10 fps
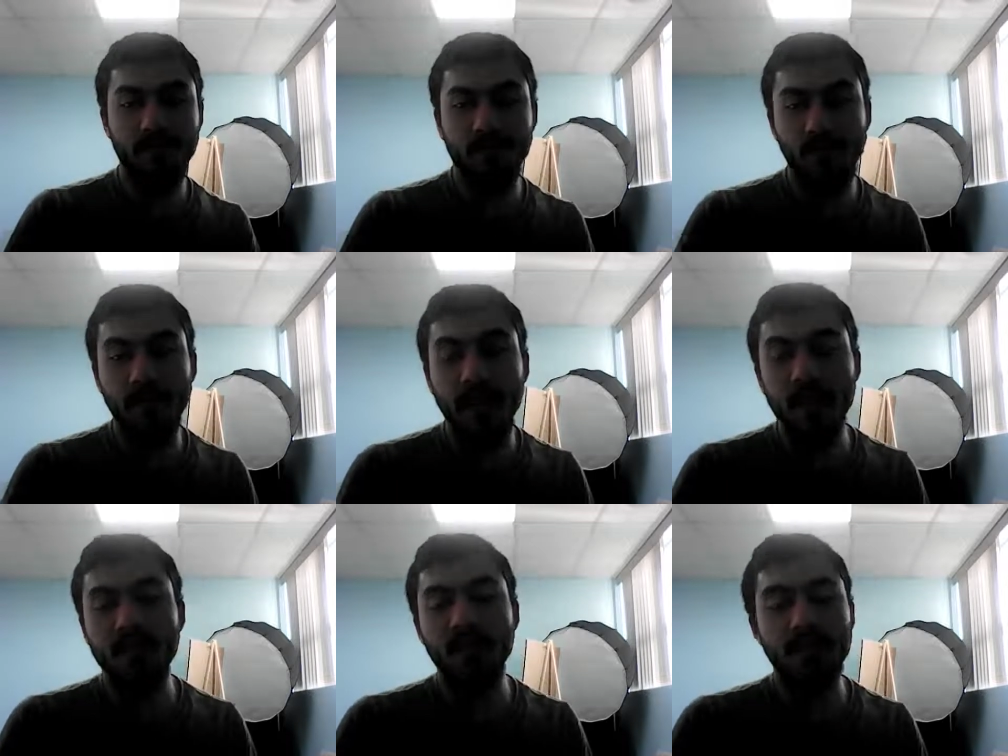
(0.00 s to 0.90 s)
Some
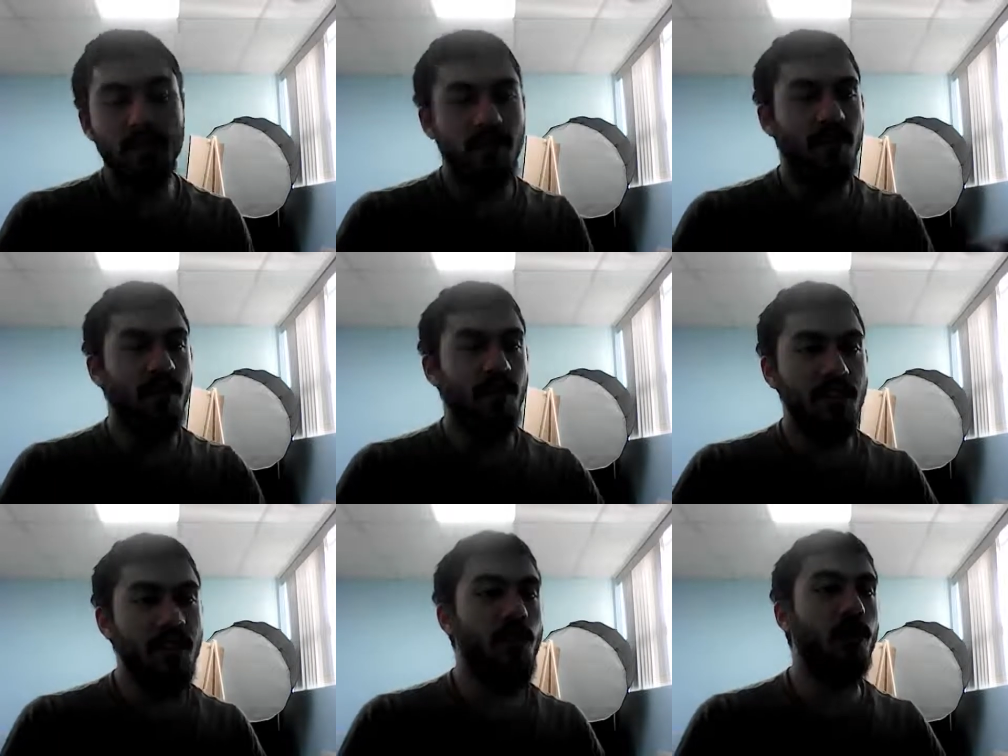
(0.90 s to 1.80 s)
names.
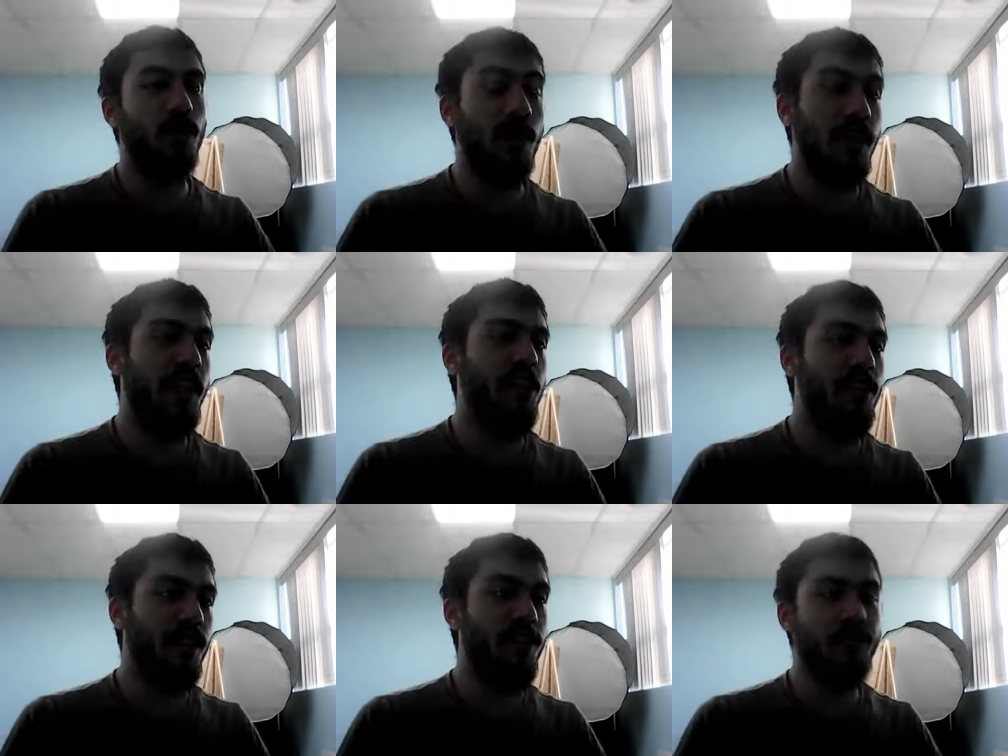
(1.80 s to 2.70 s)
See if we're learning
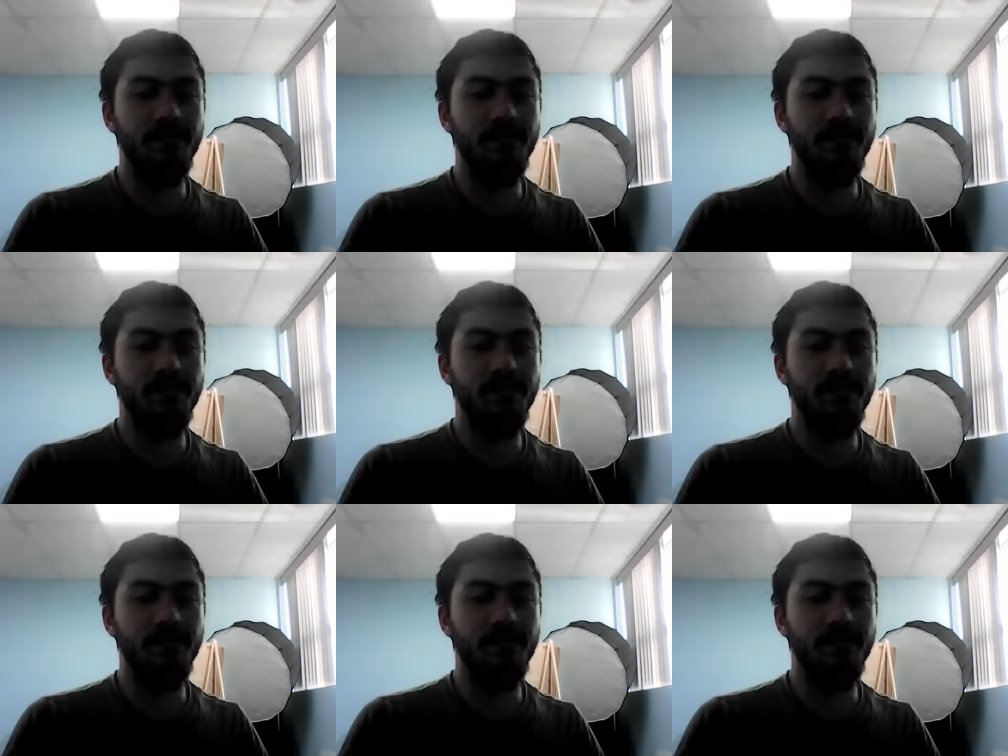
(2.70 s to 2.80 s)
anything.